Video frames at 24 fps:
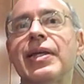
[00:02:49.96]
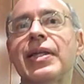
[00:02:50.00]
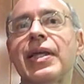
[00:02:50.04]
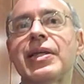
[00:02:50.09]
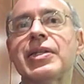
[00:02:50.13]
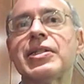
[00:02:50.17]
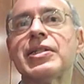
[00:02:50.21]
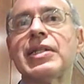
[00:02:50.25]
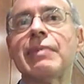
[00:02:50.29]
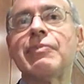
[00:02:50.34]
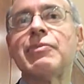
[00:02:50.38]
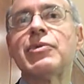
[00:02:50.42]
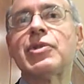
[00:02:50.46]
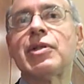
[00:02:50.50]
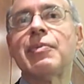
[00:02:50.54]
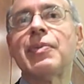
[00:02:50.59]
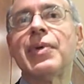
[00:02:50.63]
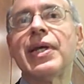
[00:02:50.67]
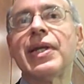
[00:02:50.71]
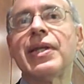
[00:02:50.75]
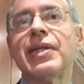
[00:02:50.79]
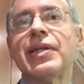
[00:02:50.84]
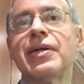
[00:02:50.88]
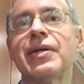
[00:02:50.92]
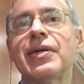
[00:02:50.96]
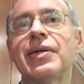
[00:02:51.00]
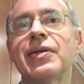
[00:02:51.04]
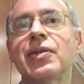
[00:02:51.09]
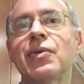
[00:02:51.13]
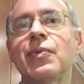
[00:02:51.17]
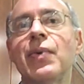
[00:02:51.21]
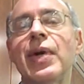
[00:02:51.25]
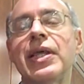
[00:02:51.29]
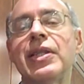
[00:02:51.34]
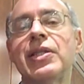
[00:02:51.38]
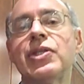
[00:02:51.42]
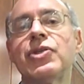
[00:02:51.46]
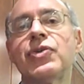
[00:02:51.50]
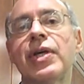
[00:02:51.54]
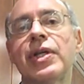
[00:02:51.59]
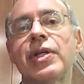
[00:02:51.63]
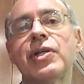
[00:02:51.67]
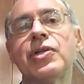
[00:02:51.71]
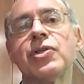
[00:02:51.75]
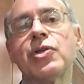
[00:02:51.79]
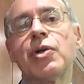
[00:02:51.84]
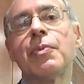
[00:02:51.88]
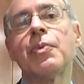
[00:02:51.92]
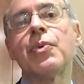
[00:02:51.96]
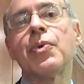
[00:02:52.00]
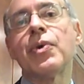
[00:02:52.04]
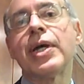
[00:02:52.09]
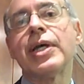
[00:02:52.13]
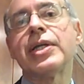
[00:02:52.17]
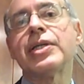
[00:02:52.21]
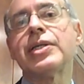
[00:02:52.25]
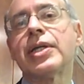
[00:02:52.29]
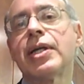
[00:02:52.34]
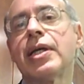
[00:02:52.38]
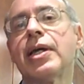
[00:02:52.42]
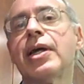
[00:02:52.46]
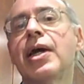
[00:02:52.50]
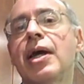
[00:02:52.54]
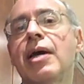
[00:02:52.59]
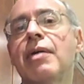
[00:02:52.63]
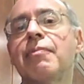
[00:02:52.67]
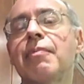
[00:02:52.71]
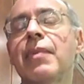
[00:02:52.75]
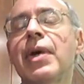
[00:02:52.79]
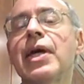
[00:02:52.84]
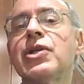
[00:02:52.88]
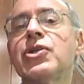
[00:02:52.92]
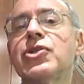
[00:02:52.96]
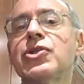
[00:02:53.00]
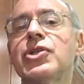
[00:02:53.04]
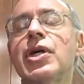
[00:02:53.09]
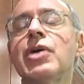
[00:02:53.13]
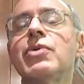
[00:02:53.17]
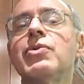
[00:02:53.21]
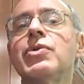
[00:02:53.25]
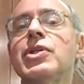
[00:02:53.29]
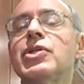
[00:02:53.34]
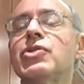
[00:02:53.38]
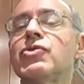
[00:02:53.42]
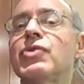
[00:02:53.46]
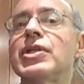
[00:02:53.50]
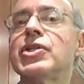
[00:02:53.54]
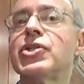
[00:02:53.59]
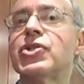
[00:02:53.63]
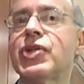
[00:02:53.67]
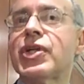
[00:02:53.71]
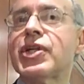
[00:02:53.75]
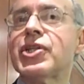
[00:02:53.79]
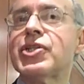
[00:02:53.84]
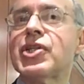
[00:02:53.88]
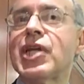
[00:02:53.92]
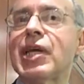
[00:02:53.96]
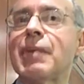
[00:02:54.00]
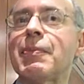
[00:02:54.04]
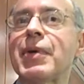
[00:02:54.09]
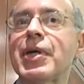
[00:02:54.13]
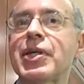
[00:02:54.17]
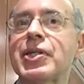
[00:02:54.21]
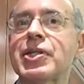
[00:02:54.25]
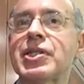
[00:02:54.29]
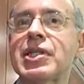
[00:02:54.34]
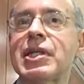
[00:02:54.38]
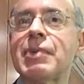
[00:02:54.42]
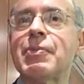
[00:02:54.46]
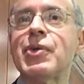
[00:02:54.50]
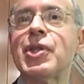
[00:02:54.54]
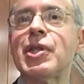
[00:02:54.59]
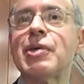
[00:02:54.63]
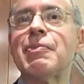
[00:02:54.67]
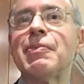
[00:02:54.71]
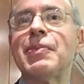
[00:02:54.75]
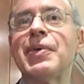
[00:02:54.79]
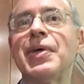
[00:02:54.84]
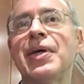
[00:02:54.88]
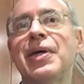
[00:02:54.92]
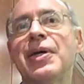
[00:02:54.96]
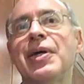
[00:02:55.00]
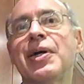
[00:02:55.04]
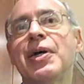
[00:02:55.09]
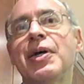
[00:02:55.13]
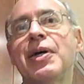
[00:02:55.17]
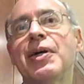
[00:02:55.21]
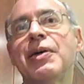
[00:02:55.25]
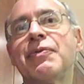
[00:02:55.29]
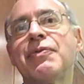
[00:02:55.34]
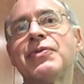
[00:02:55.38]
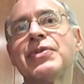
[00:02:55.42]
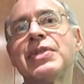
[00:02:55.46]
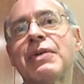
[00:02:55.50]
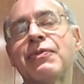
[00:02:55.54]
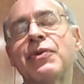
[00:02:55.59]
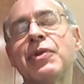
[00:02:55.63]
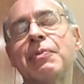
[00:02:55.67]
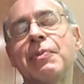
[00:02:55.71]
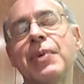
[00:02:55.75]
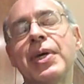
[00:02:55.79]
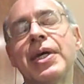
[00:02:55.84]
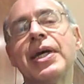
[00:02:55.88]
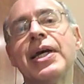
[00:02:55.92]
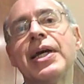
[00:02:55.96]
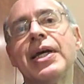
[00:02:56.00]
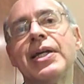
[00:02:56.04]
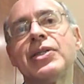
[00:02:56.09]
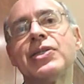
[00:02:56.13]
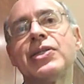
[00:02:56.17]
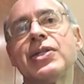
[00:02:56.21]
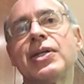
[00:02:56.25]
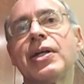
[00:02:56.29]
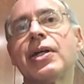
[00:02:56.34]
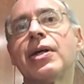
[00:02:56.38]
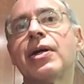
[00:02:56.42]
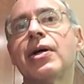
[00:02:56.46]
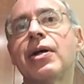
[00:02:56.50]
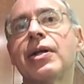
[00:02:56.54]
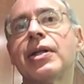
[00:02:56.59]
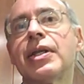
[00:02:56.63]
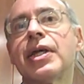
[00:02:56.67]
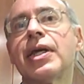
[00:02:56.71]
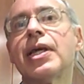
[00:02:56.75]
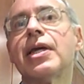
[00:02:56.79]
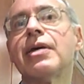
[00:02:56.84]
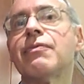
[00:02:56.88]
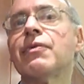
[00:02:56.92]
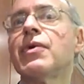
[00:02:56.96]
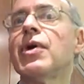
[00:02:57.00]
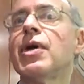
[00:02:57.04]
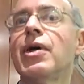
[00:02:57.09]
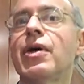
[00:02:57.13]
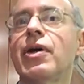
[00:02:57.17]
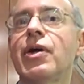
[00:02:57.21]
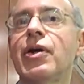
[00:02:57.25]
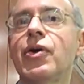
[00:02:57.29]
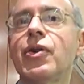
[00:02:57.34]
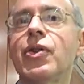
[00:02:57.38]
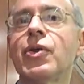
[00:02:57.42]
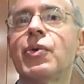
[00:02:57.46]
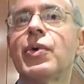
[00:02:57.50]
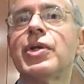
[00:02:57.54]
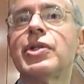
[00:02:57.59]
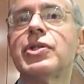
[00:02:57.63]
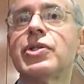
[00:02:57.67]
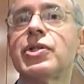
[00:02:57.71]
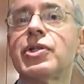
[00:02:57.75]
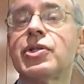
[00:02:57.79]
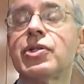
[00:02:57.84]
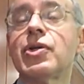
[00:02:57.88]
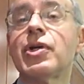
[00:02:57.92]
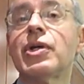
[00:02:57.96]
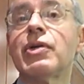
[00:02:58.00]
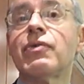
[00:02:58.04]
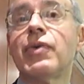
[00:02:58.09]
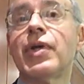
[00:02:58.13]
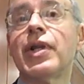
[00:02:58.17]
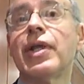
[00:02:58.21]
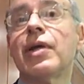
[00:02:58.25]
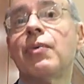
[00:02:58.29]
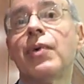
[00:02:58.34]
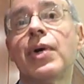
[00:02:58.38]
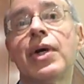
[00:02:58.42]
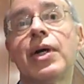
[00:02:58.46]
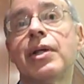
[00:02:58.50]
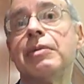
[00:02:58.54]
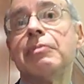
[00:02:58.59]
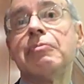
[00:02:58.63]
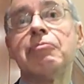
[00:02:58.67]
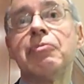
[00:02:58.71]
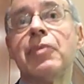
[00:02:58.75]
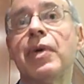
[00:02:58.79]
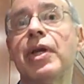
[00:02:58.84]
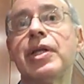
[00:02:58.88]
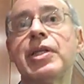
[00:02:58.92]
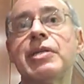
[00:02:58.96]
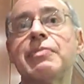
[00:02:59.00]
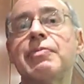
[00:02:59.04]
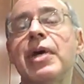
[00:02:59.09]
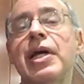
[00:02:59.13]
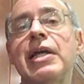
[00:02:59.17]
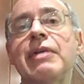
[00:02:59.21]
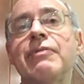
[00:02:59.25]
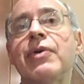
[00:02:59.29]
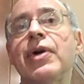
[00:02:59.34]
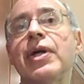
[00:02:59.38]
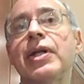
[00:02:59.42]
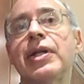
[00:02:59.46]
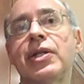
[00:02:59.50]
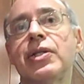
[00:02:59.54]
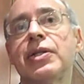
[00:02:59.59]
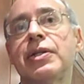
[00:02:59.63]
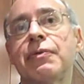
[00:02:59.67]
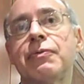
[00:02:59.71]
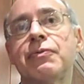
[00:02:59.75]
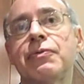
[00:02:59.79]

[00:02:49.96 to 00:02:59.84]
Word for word: and that seems to be the, the way the trend is operating. Major donors are interesting because some of them have suffered big hits and can't give. Other ones are doing really well, and it's made very little